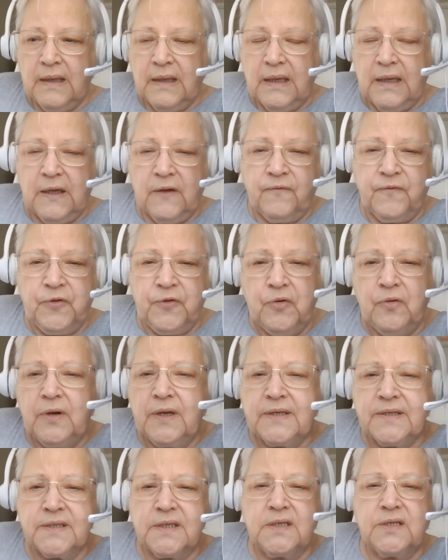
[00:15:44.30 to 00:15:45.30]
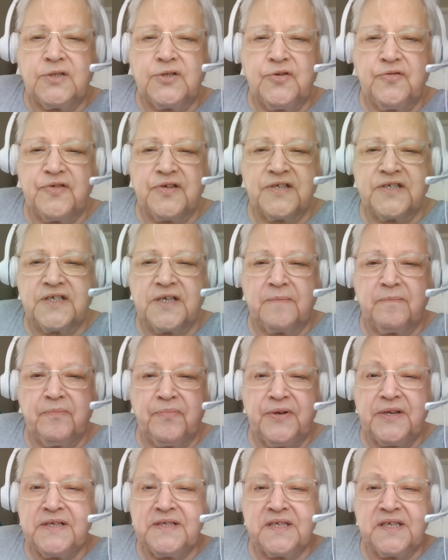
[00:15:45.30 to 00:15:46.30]
if you listen to the
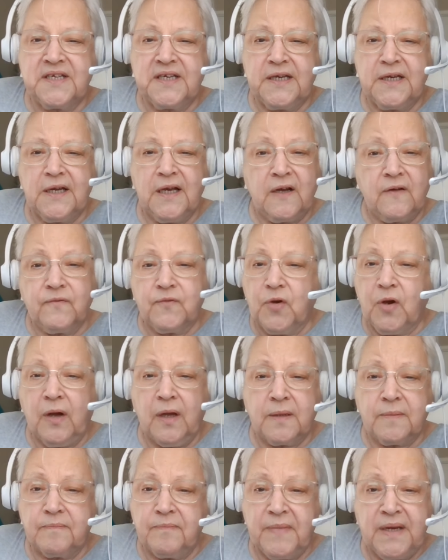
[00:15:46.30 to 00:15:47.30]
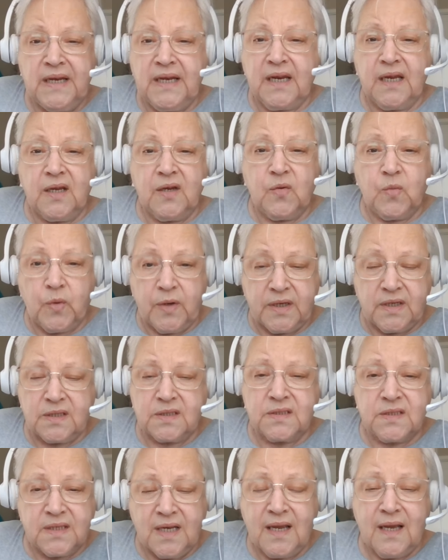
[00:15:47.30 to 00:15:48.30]
simplicity of God meaning what he
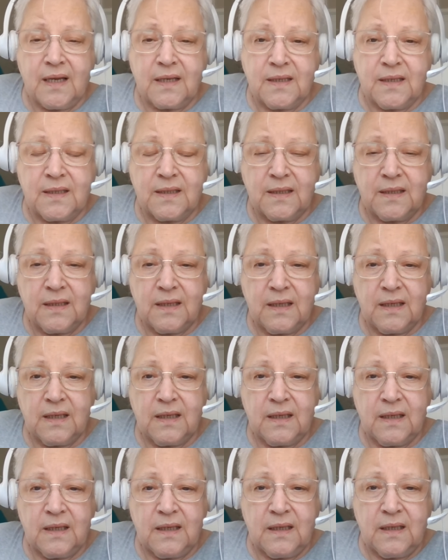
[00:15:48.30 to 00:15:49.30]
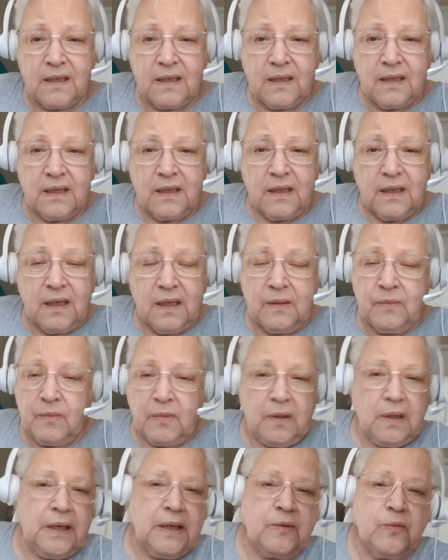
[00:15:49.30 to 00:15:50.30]
said, and,
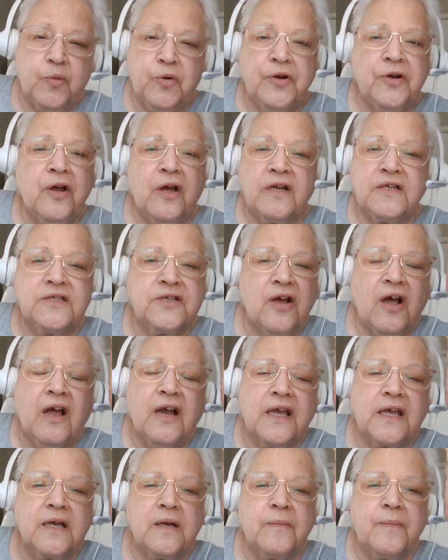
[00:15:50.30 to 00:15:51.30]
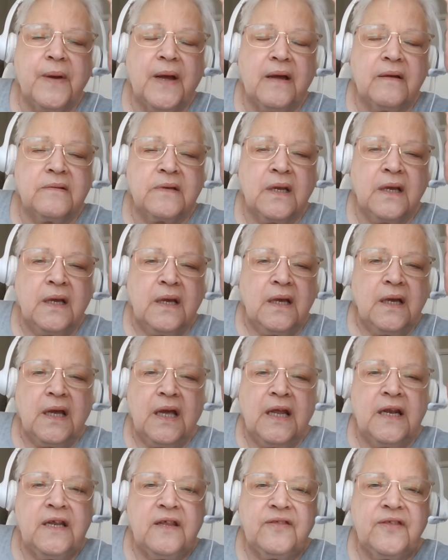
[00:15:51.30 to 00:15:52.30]
and we're not talking about
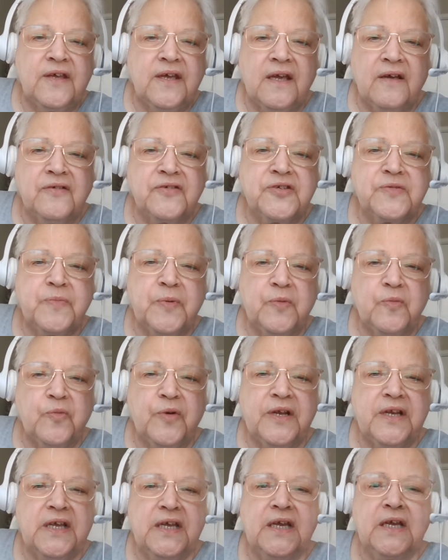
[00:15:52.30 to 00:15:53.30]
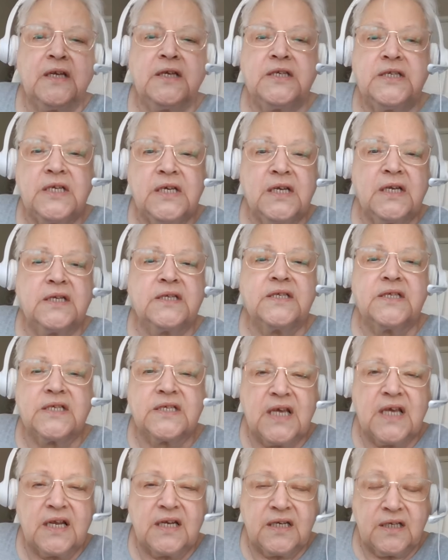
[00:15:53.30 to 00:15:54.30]
anything else but what he did and
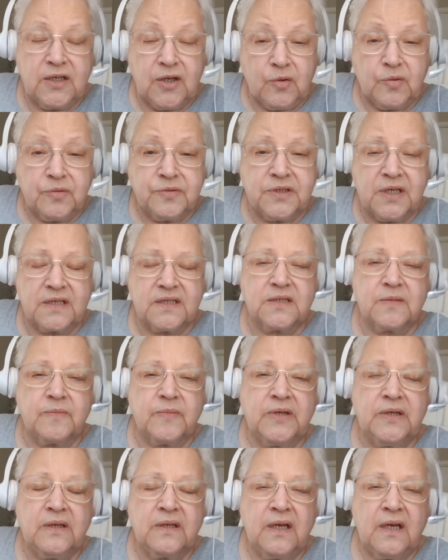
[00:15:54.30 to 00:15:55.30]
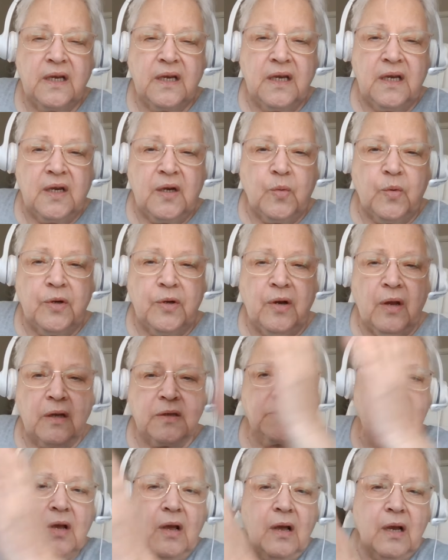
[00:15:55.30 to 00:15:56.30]
said in the Old Testament. We're not
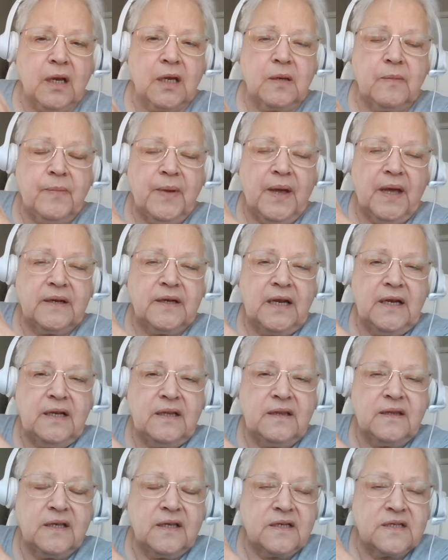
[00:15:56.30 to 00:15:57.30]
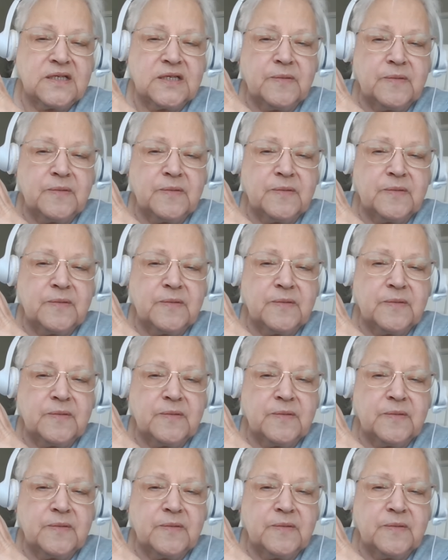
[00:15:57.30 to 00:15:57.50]
talking about anything in,